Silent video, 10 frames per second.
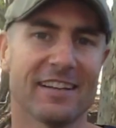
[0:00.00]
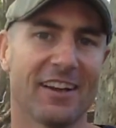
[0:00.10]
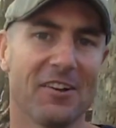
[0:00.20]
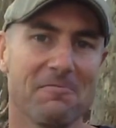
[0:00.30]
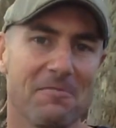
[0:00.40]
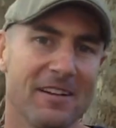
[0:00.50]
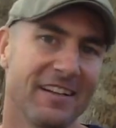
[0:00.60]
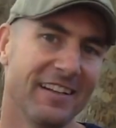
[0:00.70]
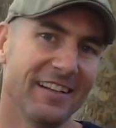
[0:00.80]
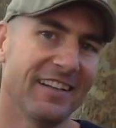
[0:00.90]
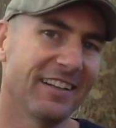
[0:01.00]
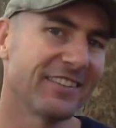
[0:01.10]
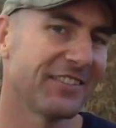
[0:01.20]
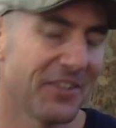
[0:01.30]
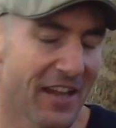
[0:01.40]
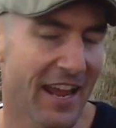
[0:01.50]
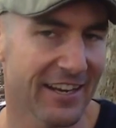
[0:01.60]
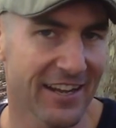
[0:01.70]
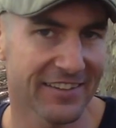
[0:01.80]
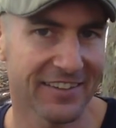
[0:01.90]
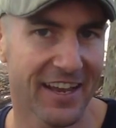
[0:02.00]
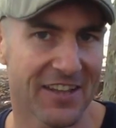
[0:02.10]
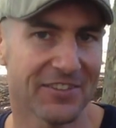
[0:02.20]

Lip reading: I'm just hanging out today